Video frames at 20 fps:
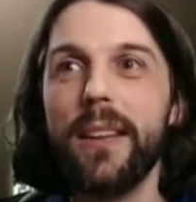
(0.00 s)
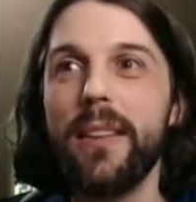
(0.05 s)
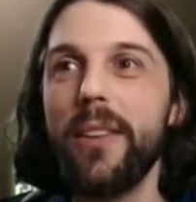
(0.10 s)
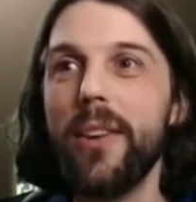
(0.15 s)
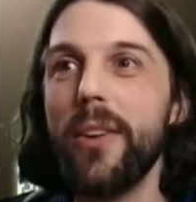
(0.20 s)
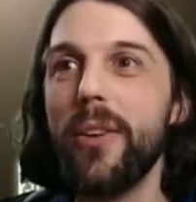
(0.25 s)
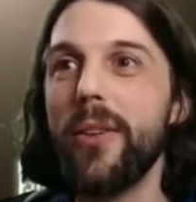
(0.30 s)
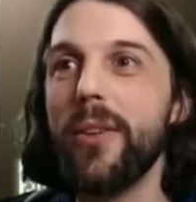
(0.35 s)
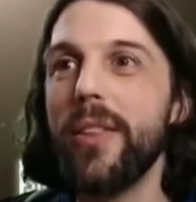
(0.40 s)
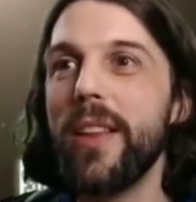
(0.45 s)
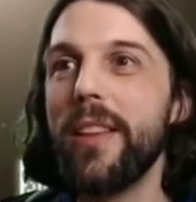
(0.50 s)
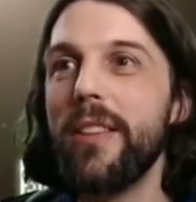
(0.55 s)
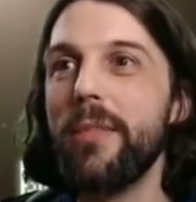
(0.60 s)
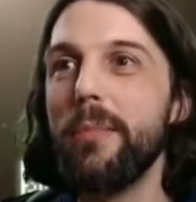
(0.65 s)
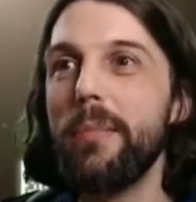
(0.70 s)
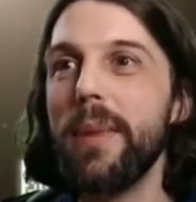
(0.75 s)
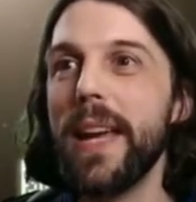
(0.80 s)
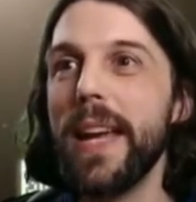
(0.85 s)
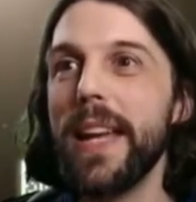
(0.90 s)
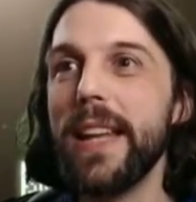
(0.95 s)
No, that's
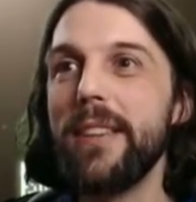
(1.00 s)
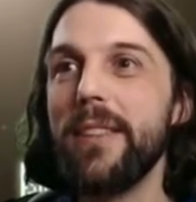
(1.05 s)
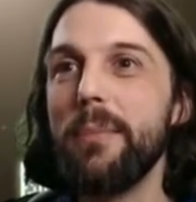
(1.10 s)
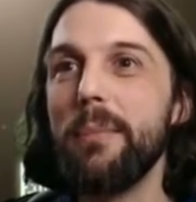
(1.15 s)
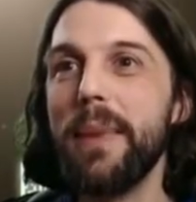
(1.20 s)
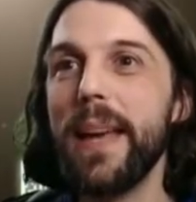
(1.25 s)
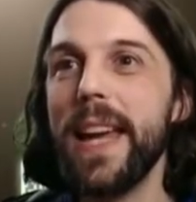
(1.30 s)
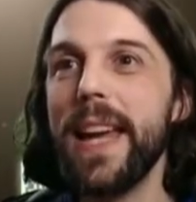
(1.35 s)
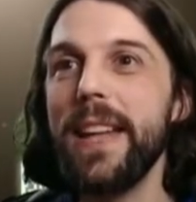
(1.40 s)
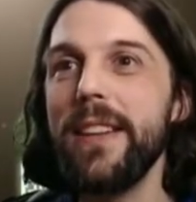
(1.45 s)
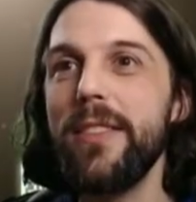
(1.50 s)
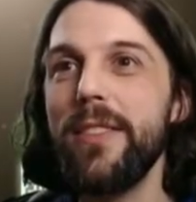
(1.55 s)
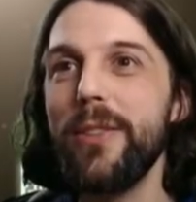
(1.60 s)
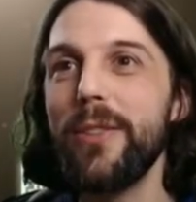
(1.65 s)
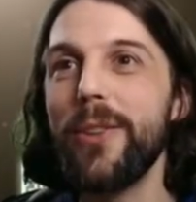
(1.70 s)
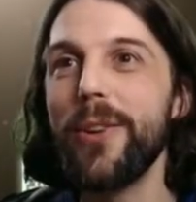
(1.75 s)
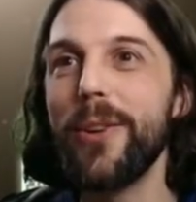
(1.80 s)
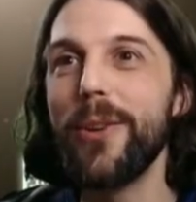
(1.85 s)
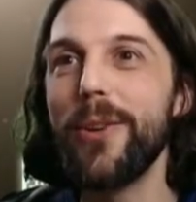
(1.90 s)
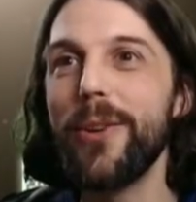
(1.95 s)
Bain. Bain, you
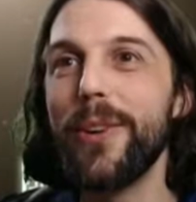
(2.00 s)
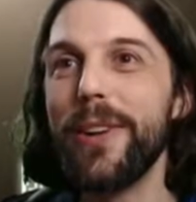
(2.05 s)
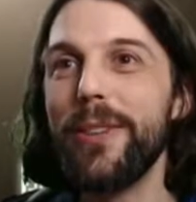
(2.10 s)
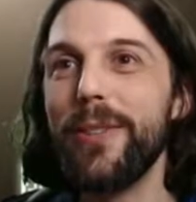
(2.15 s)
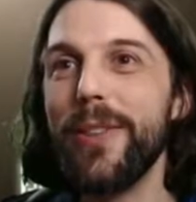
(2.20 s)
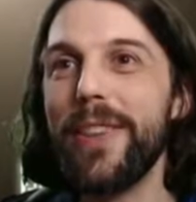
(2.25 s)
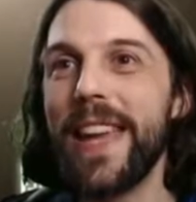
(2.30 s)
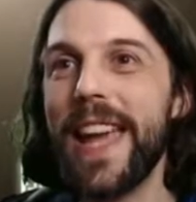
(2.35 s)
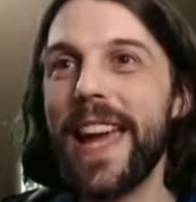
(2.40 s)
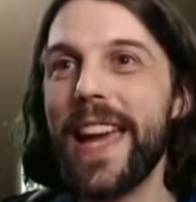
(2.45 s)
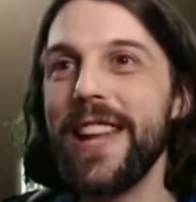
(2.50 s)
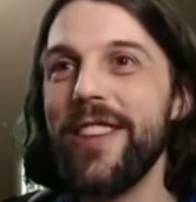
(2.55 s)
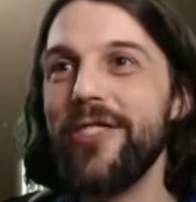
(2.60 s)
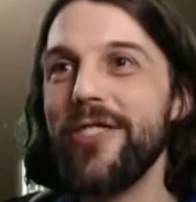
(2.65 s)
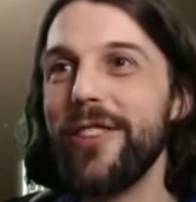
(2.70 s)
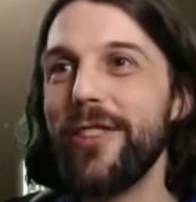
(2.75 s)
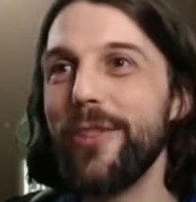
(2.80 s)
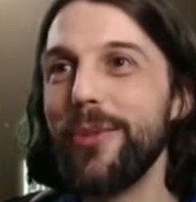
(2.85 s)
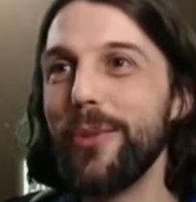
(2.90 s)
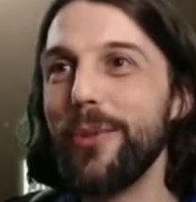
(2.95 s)
go into the
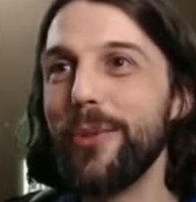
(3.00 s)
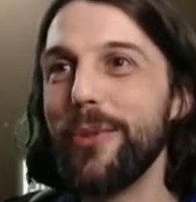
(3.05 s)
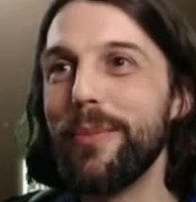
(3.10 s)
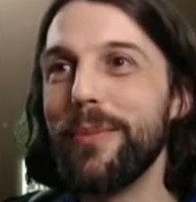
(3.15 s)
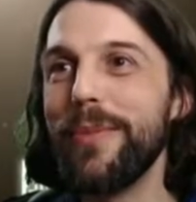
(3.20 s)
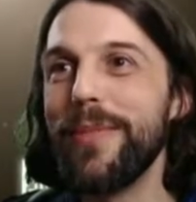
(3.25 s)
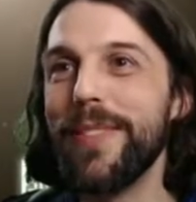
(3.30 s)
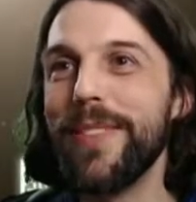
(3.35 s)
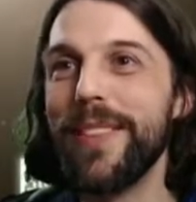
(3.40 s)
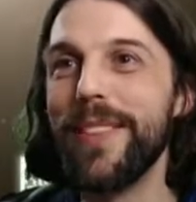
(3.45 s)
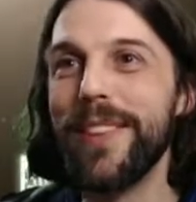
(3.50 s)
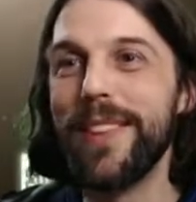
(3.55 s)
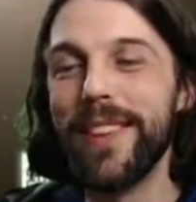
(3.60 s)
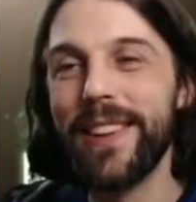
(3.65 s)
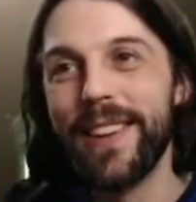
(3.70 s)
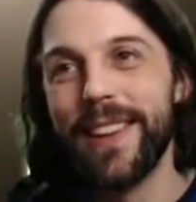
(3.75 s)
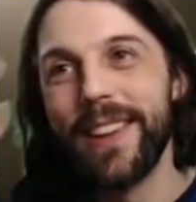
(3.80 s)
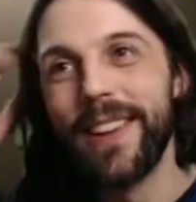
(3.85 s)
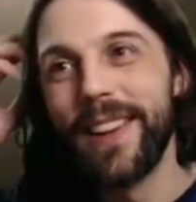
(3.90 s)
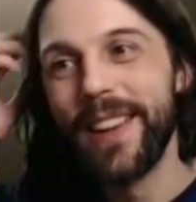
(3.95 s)
engines room
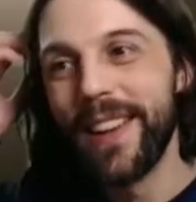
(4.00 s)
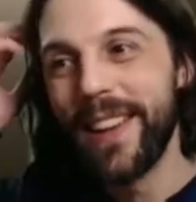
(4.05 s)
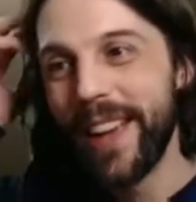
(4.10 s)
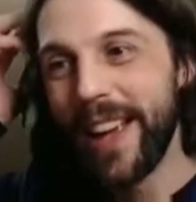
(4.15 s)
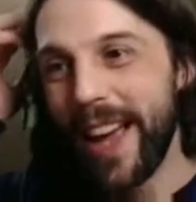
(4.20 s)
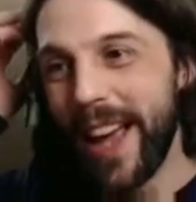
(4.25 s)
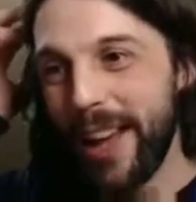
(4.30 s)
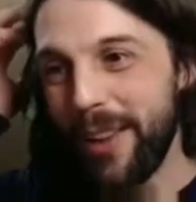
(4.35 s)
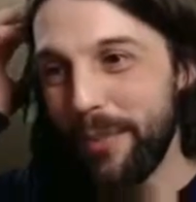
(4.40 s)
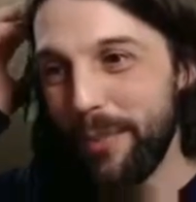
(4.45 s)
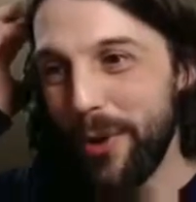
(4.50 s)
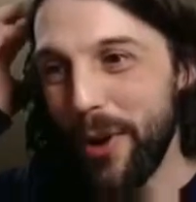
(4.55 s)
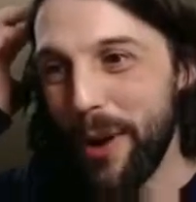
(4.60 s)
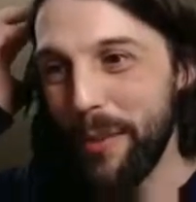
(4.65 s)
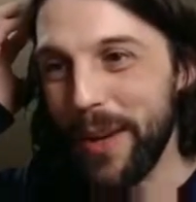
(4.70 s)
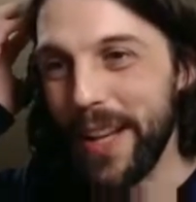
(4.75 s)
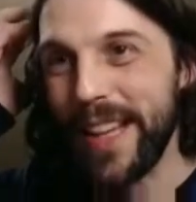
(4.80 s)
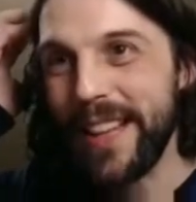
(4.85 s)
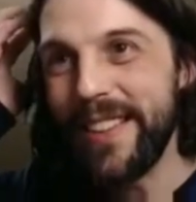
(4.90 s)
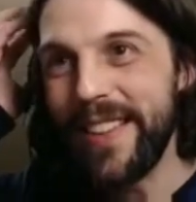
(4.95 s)
as
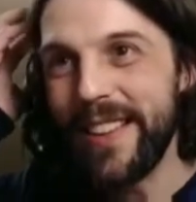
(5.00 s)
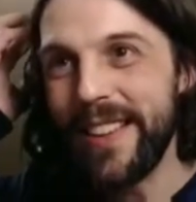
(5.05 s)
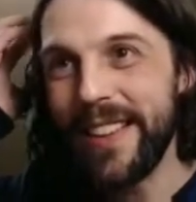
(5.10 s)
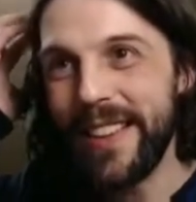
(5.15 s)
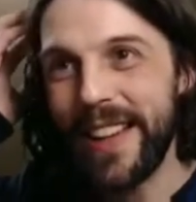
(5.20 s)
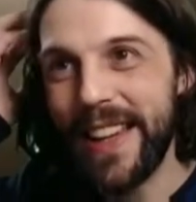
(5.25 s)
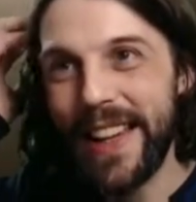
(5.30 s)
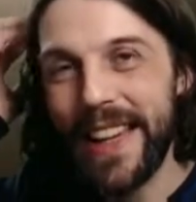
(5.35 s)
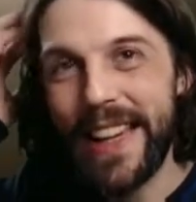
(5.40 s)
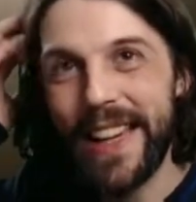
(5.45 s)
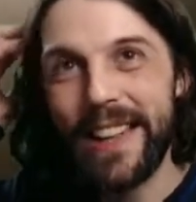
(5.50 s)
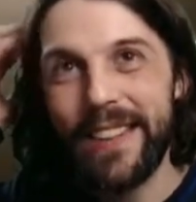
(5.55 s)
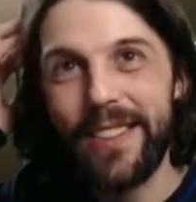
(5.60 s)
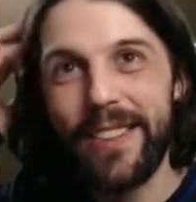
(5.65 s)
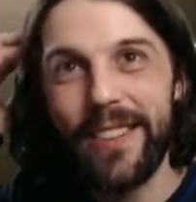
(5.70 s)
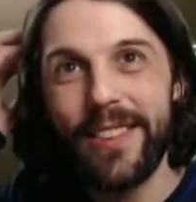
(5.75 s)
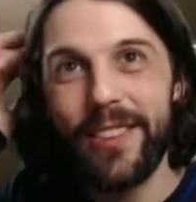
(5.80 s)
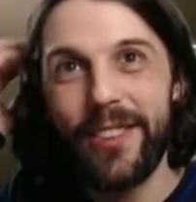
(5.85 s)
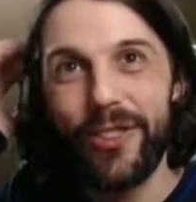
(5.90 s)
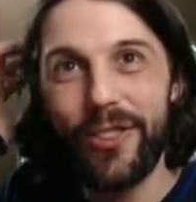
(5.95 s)
promised, and
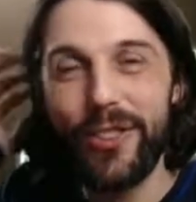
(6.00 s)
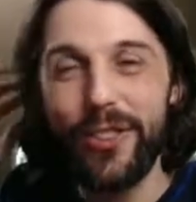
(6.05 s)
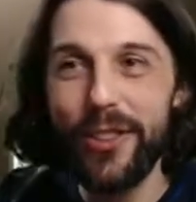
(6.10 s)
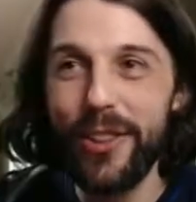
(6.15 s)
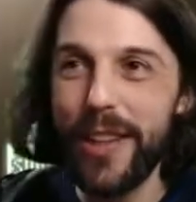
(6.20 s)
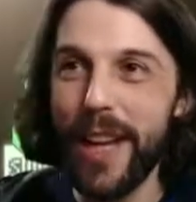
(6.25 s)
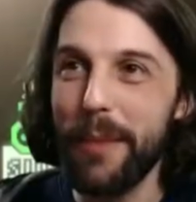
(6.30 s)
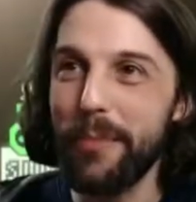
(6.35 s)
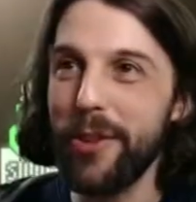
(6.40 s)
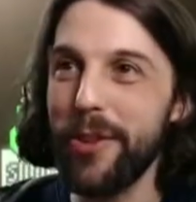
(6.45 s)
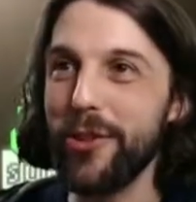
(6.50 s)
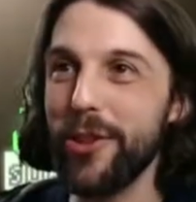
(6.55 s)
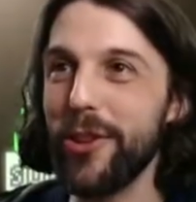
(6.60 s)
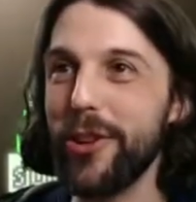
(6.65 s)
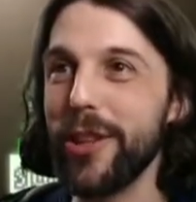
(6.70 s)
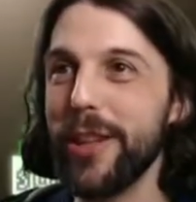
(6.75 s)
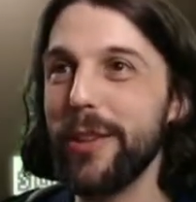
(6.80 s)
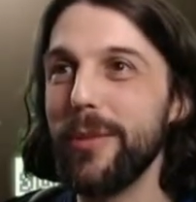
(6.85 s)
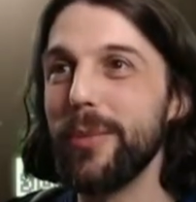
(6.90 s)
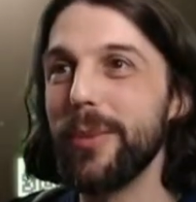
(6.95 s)
Captain
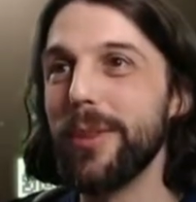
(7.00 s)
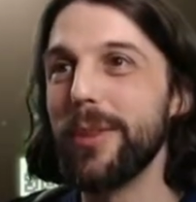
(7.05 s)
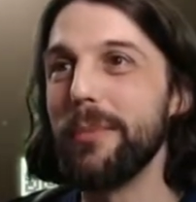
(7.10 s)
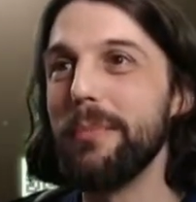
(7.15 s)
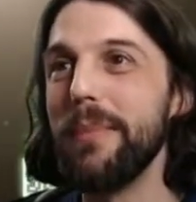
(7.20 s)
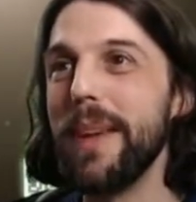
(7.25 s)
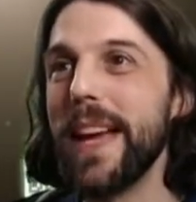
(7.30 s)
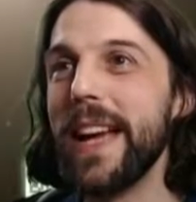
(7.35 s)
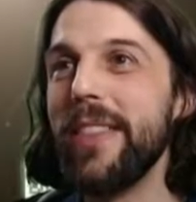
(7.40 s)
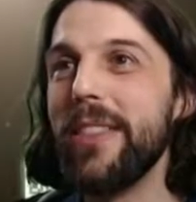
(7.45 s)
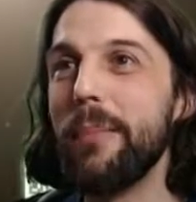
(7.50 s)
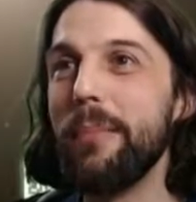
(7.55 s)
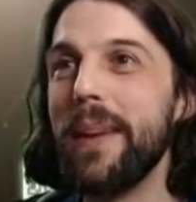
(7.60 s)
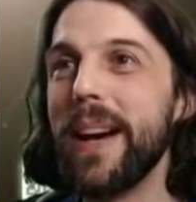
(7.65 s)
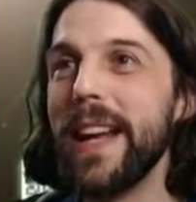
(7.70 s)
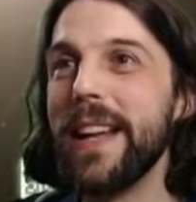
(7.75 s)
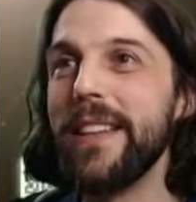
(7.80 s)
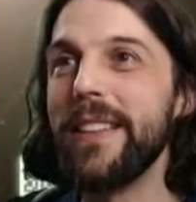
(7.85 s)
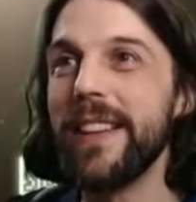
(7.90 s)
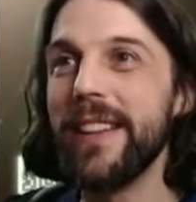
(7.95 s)
Geordie will man the
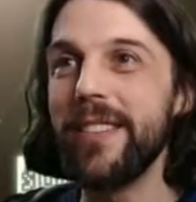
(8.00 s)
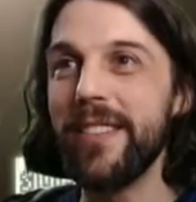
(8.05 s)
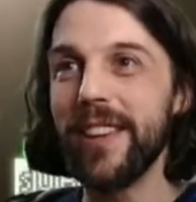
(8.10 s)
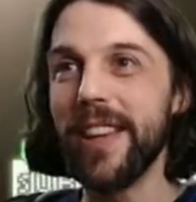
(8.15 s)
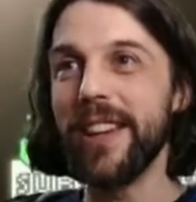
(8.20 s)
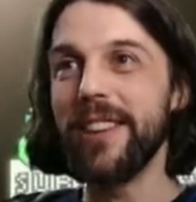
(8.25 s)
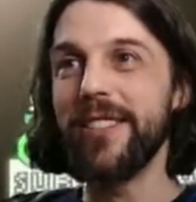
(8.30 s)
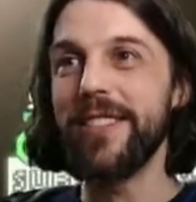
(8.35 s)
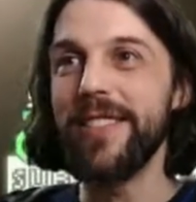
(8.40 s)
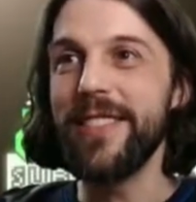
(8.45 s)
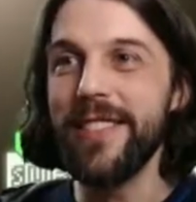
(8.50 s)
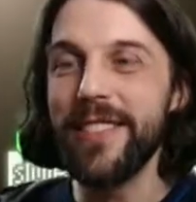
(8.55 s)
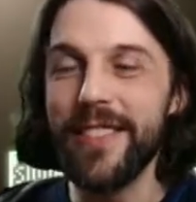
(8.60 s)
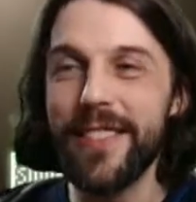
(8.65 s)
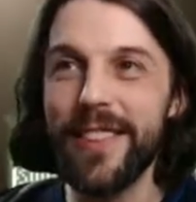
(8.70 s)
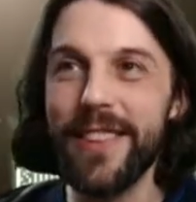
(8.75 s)
piloting station.